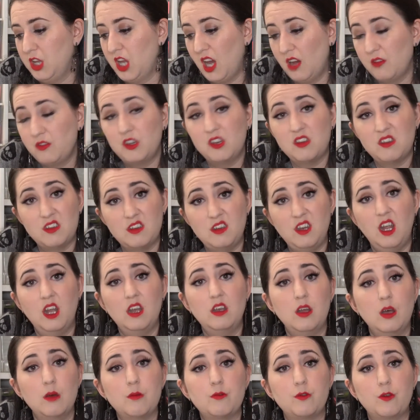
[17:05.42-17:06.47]
you have to
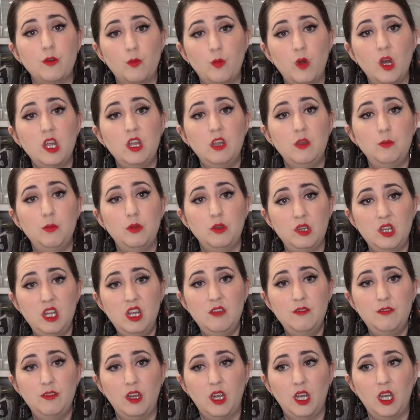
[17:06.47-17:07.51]
stand up for what you
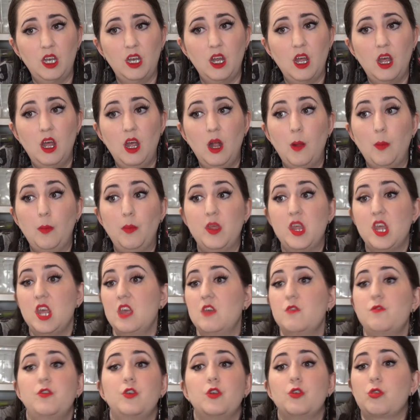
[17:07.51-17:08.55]
believe in
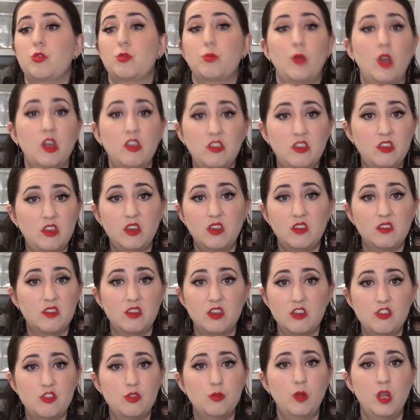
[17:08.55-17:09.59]
if you're thrust in a
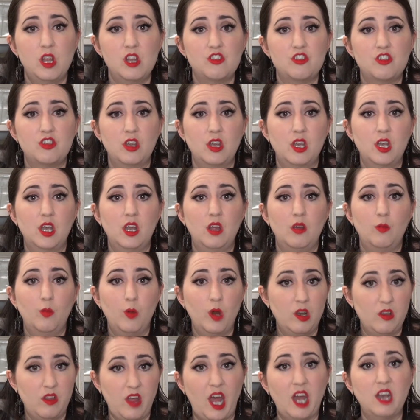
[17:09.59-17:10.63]
situation
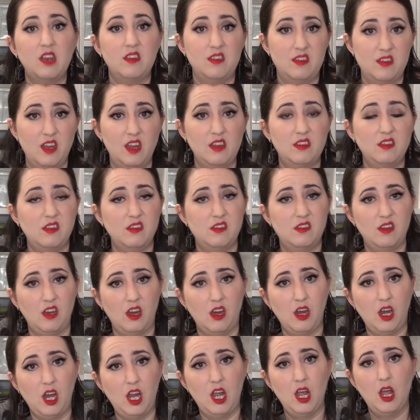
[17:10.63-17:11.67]
where that is
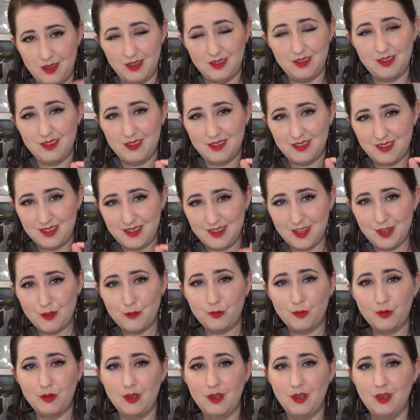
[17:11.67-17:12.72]
necessary this is
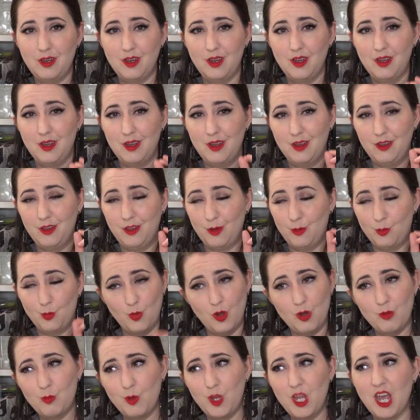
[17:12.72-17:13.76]
different than
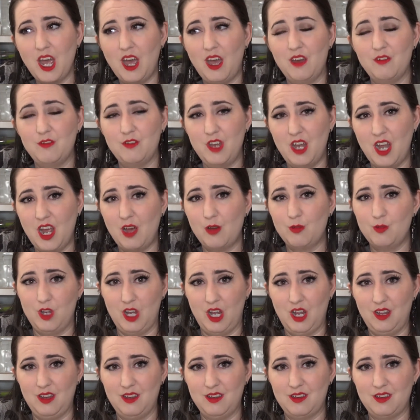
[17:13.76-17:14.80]
what we have
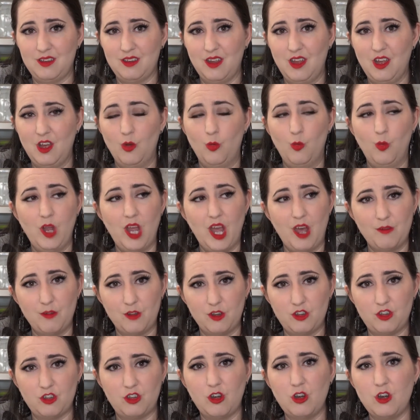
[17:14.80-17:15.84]
nowadays we have
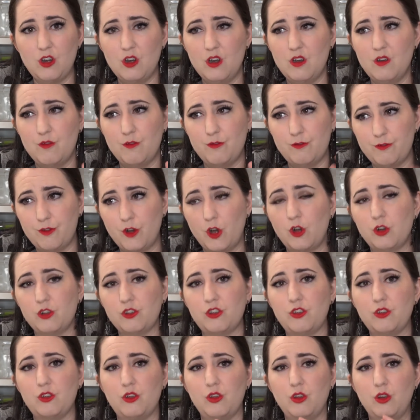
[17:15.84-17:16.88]
a certain
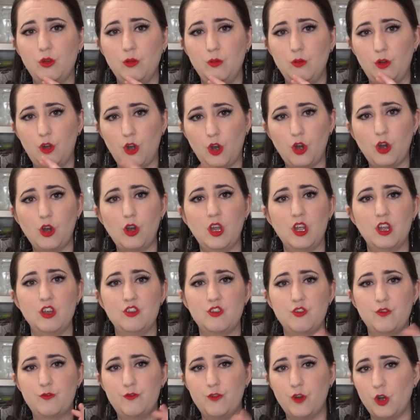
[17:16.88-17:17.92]
false
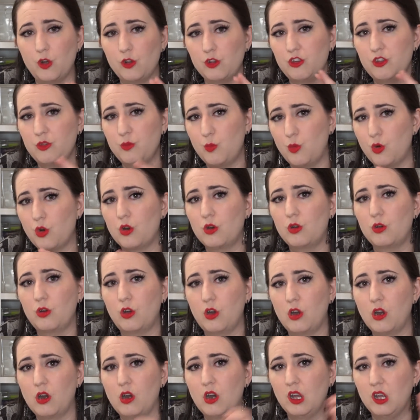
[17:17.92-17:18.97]
courage false moral
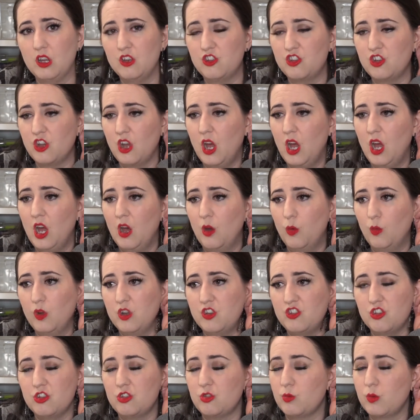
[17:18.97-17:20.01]
courage
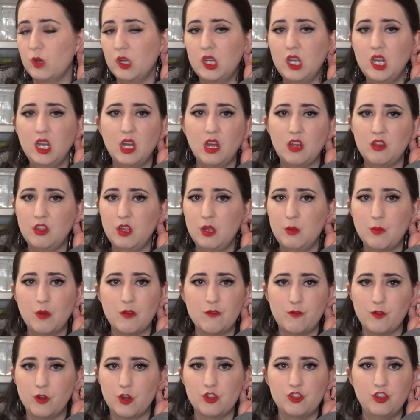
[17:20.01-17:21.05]
which is really nothing
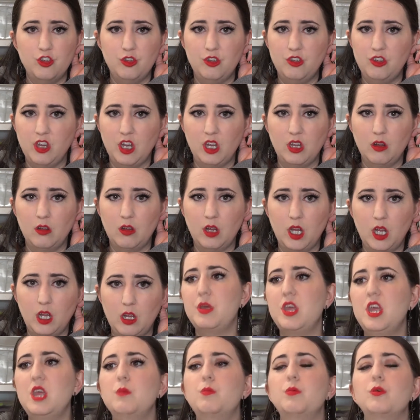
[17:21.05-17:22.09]
but virtue signaling.
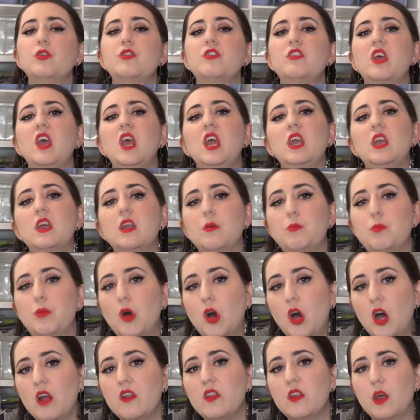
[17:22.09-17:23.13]
People take it
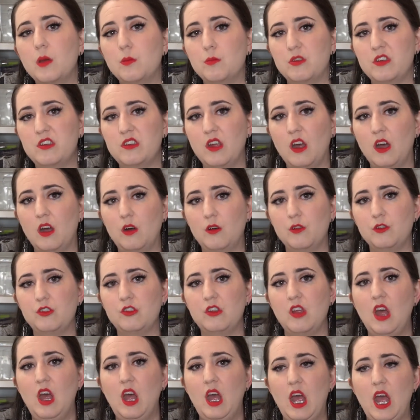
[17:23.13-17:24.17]
upon
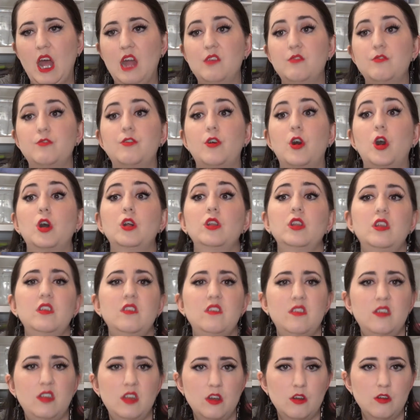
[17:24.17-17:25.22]
themselves and
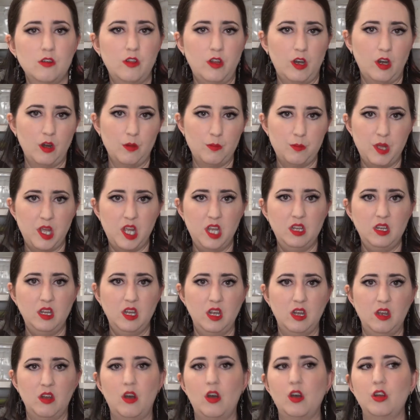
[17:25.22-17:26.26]
volunteer their
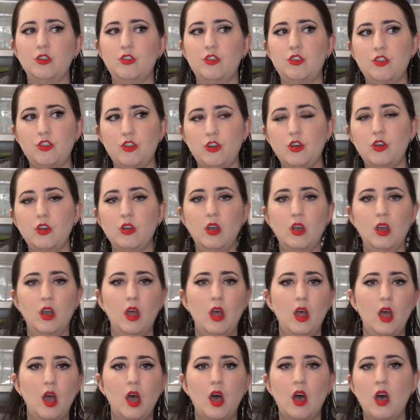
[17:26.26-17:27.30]
opinion on certain
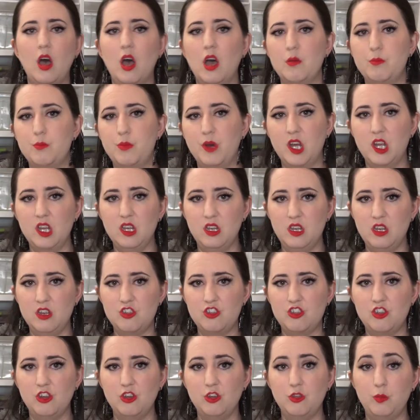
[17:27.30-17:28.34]
hot button
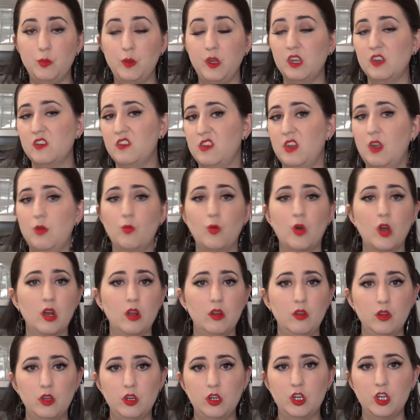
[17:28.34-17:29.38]
issues because they want
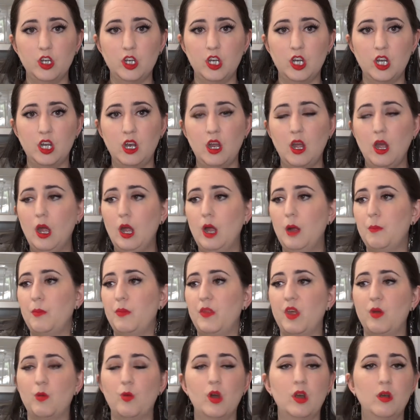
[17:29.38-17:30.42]
to look good,
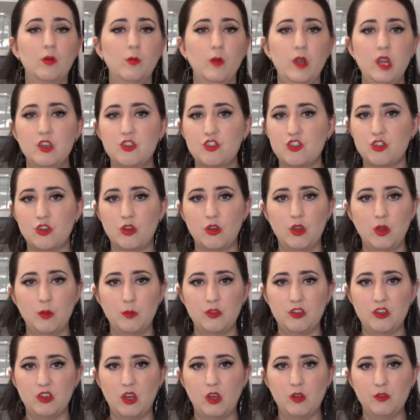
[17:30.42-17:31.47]
they want to reassure
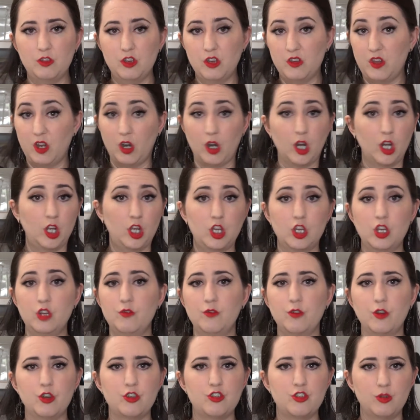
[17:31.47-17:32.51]
themselves that they're a good,
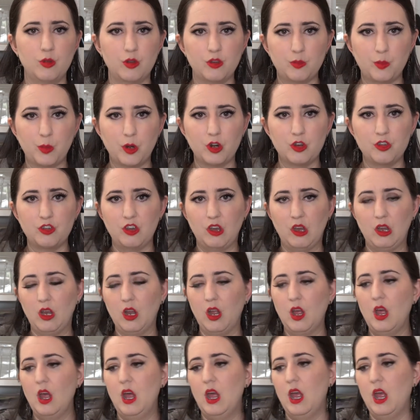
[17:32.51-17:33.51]
virtuous person.